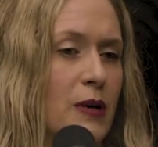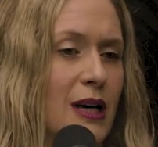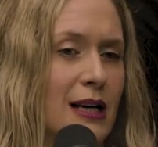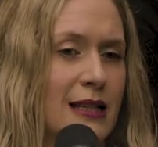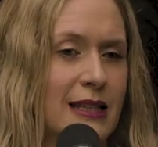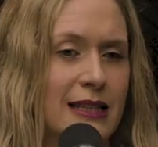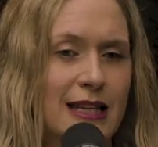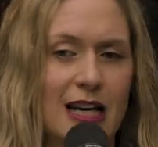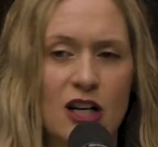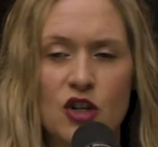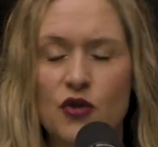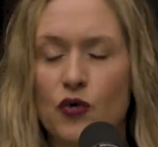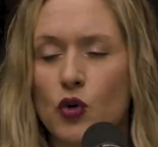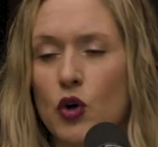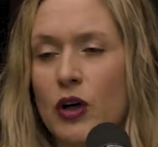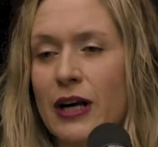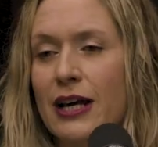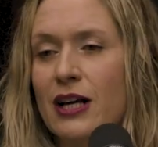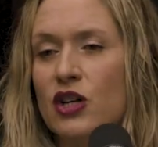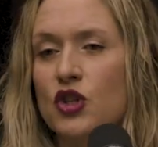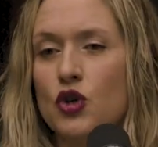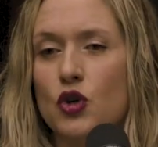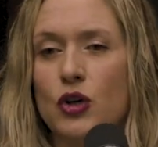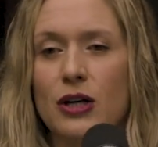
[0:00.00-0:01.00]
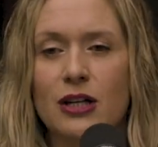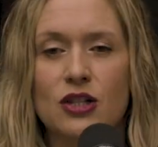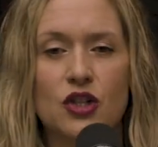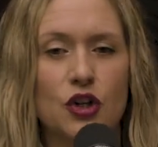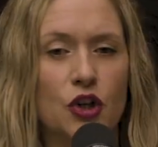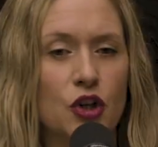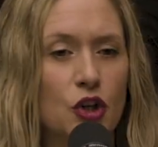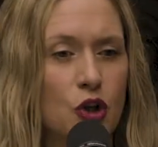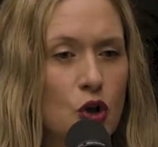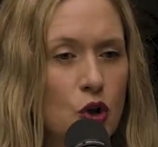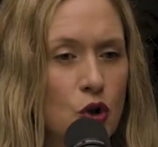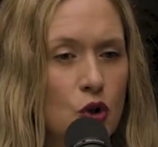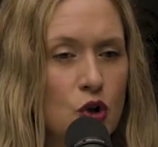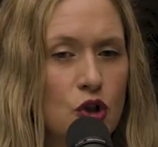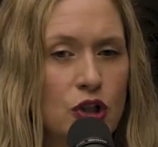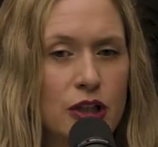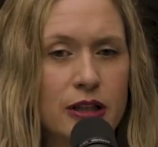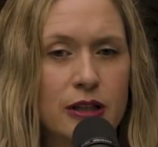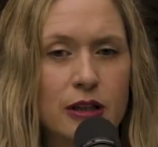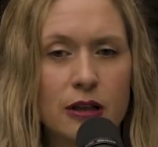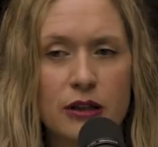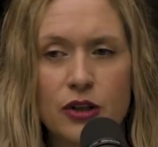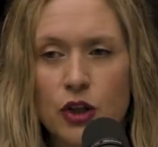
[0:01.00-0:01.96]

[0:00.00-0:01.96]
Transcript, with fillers: He has stage 4 cancer. He has a huge